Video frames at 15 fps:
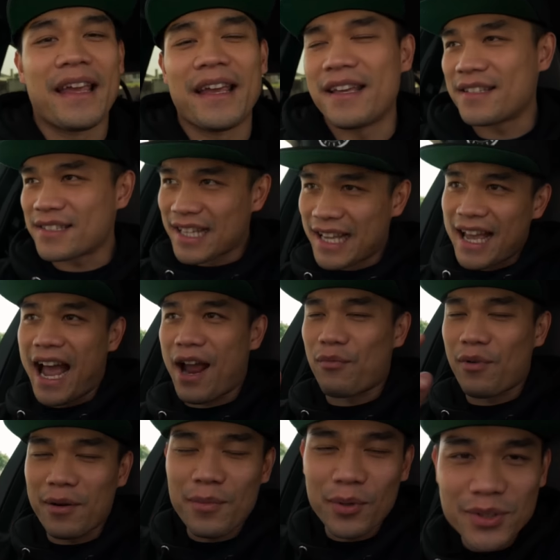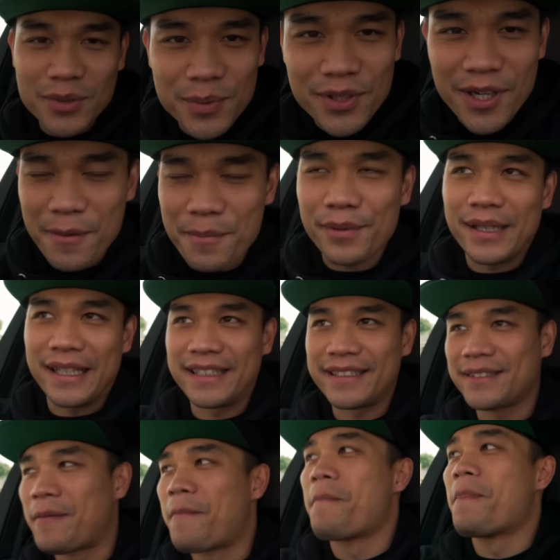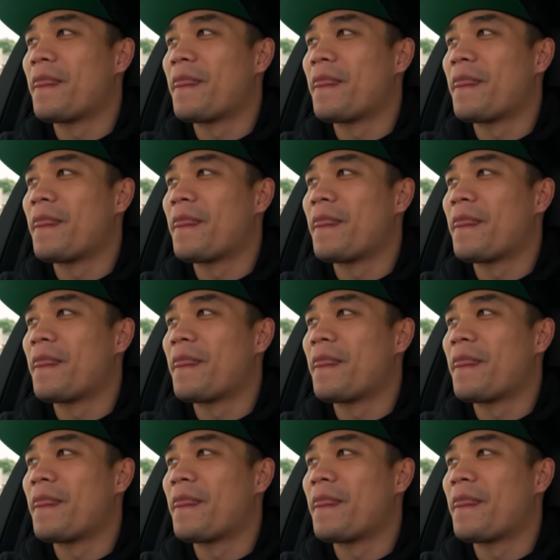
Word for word: Is I've run multiple companies.